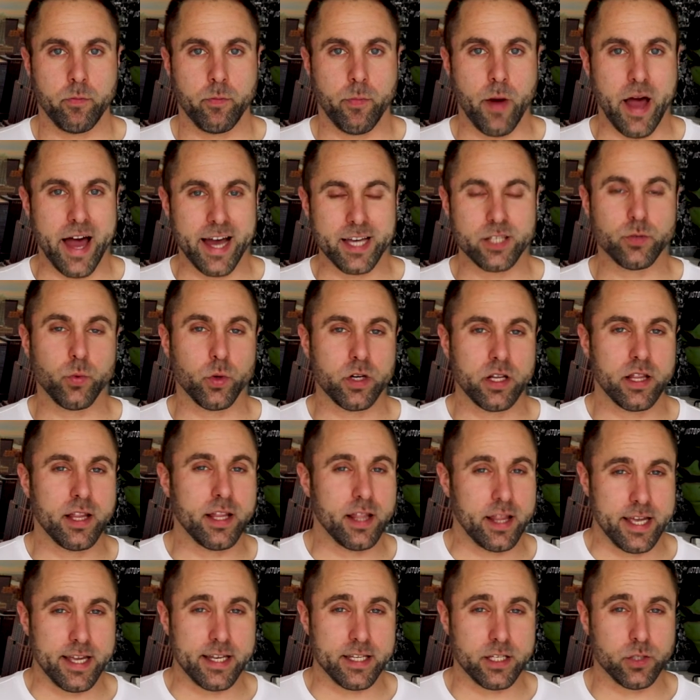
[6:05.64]
But as one of the
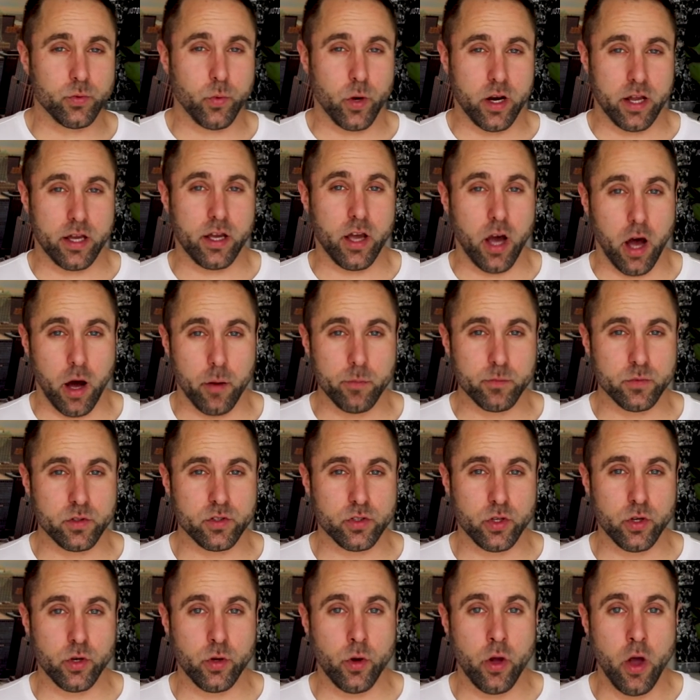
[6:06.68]
leaders when it comes
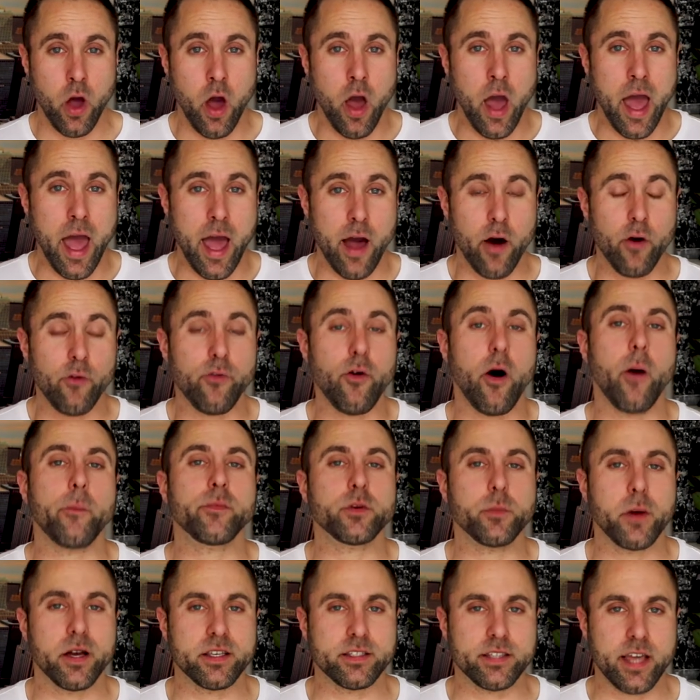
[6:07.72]
to health
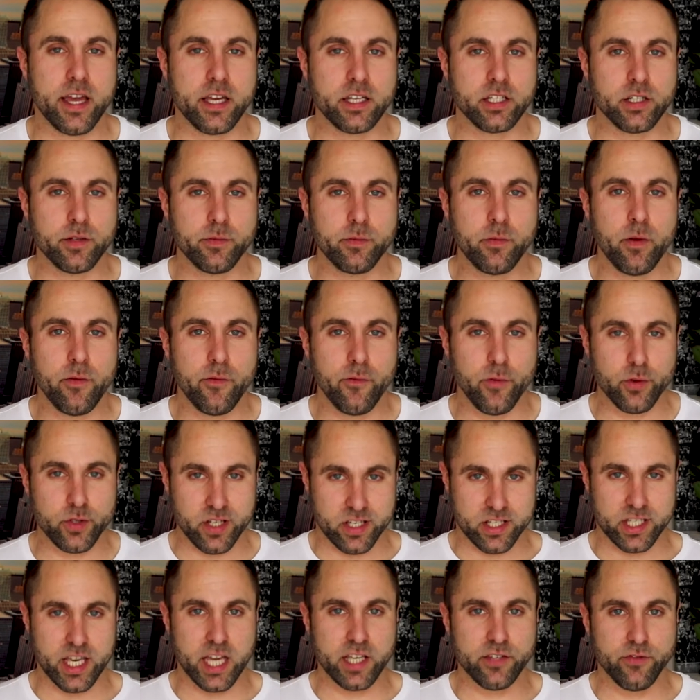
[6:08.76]
optimization for
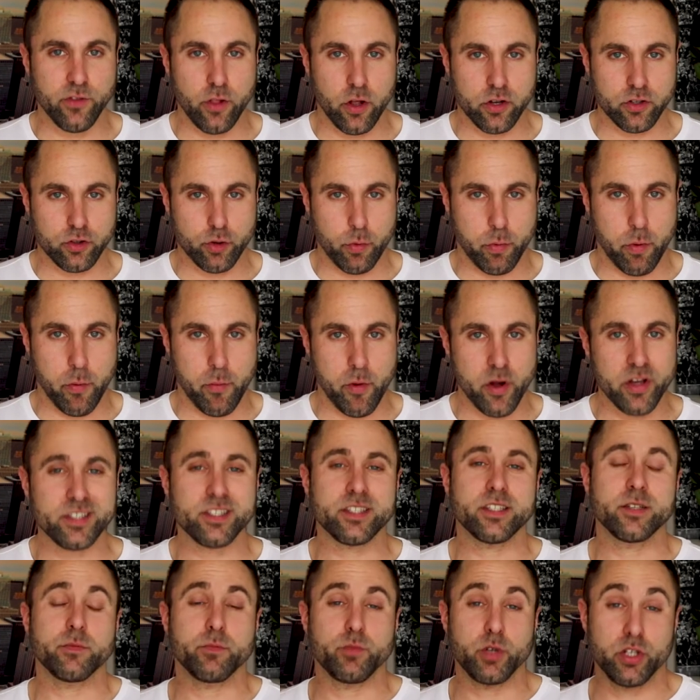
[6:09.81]
successful
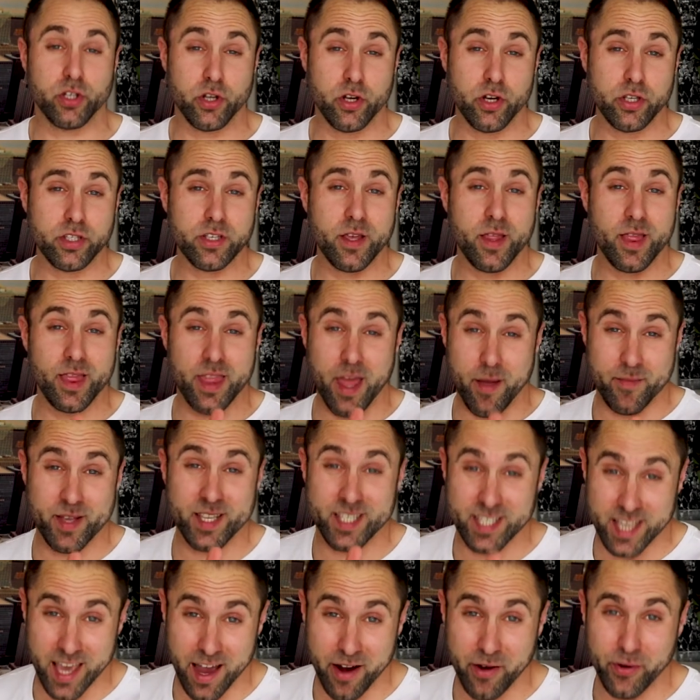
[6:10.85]
entrepreneurs, let me
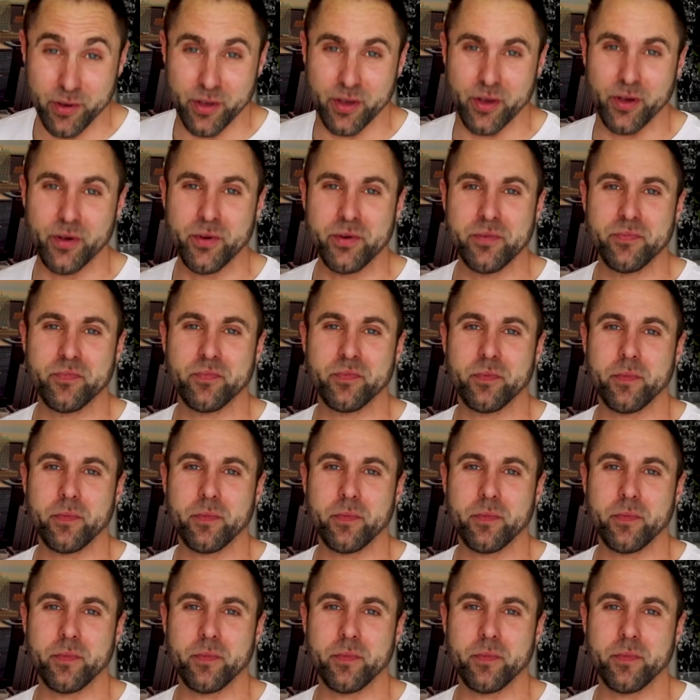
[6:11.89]
tell you,